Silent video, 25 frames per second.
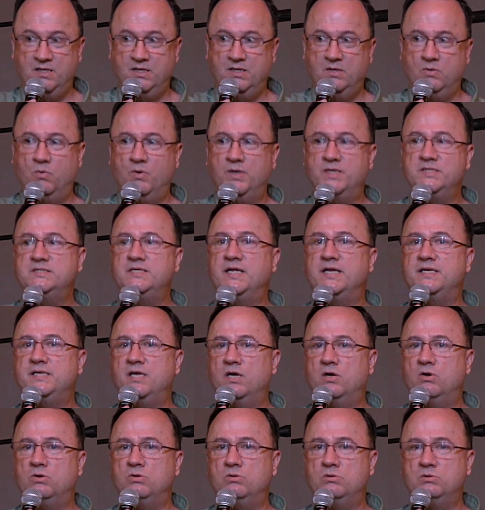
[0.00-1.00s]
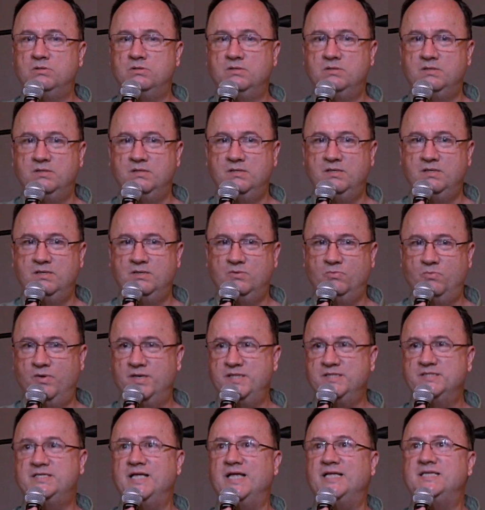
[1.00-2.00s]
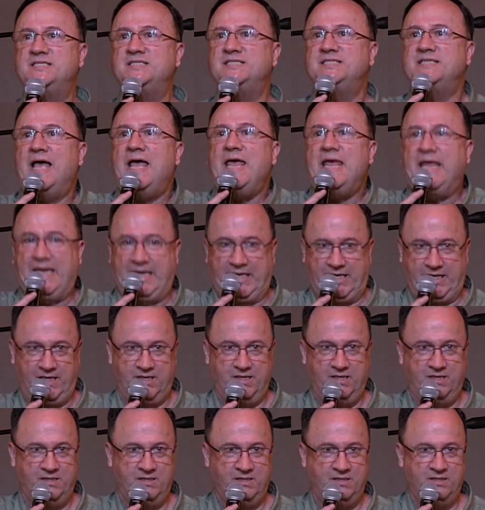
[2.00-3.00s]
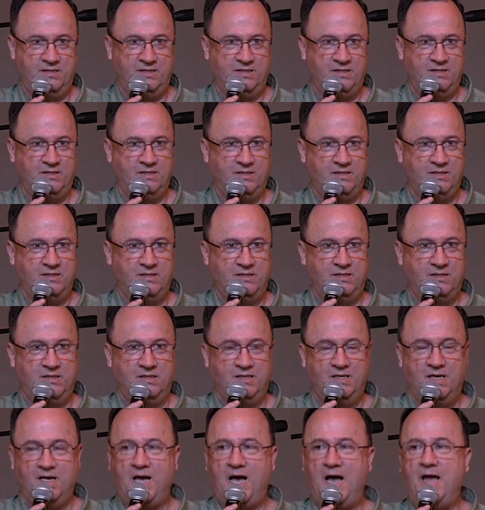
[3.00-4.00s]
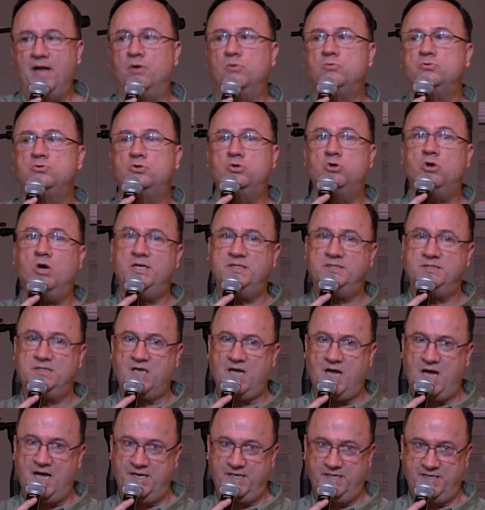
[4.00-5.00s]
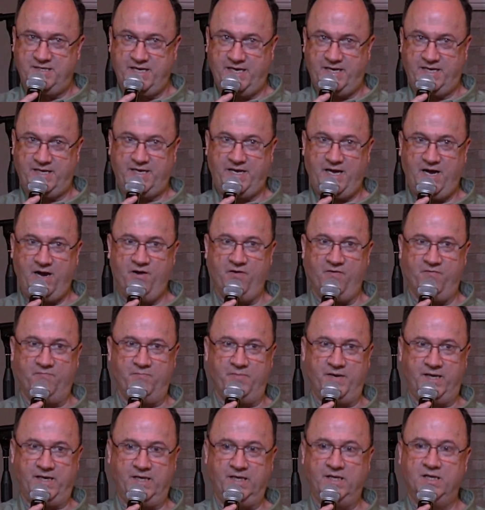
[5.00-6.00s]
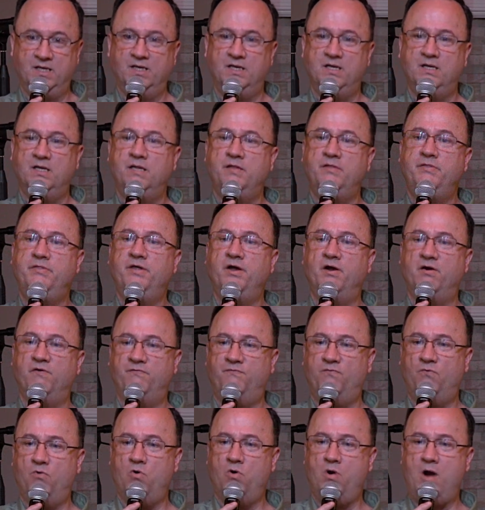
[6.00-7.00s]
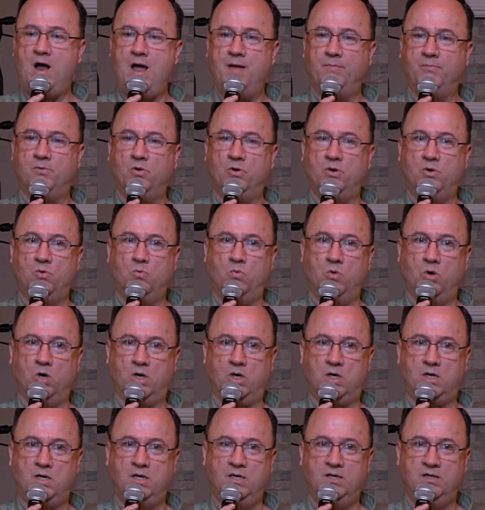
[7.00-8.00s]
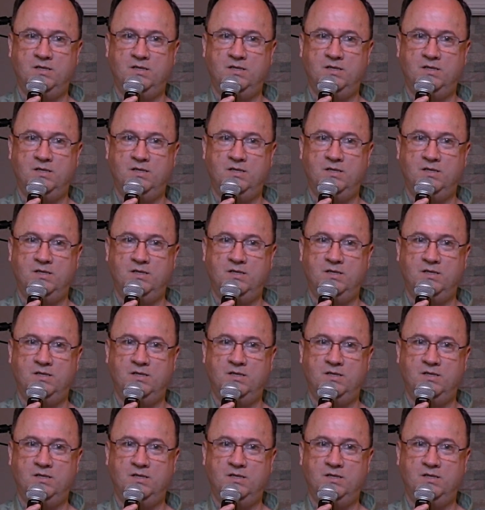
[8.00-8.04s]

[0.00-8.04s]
What does that tell? What is that saying? I don't trust God to take care of me, therefore I'm going to work.